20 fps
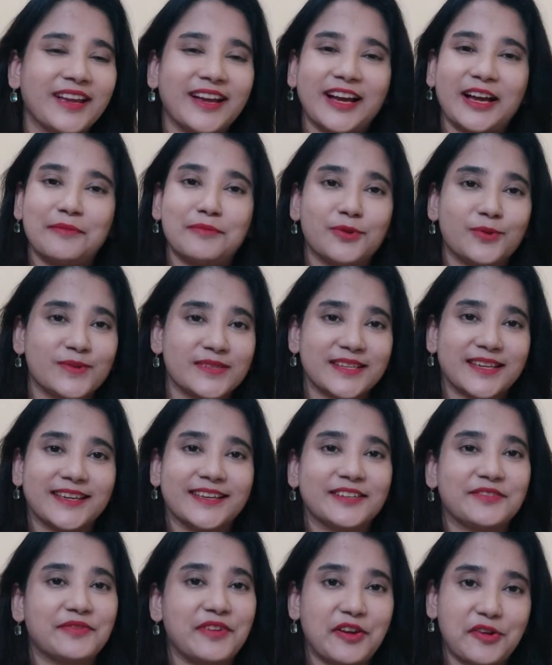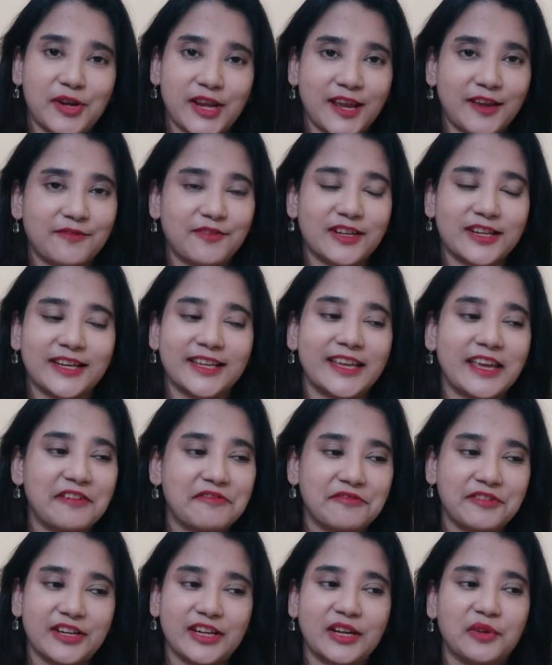I'm using it very heavily
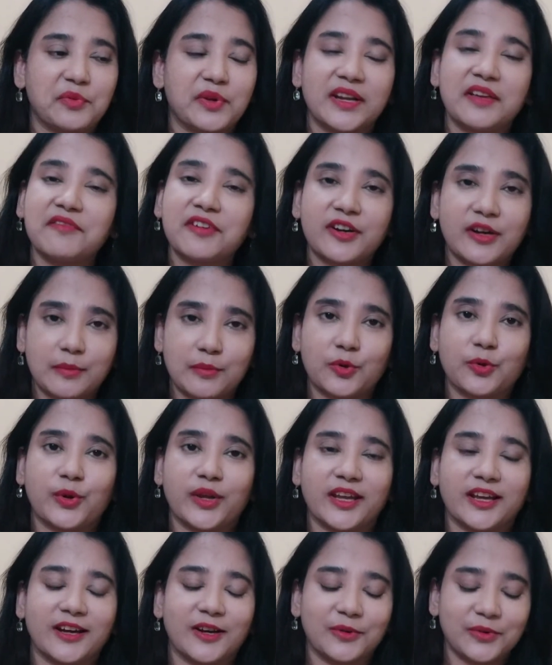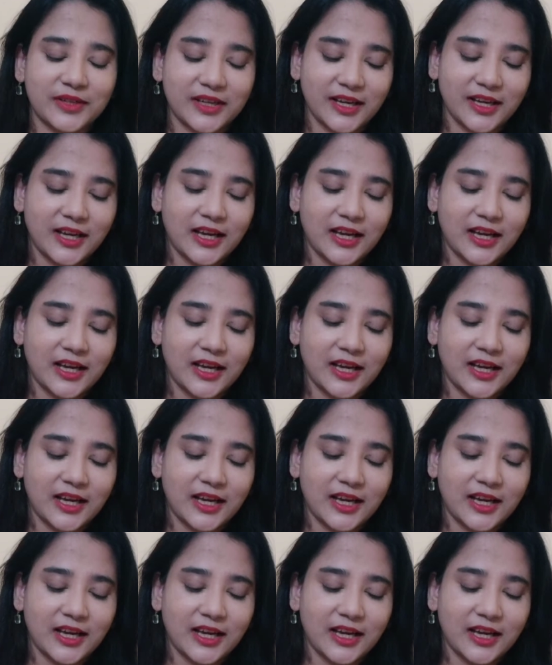every day whenever I'm going out,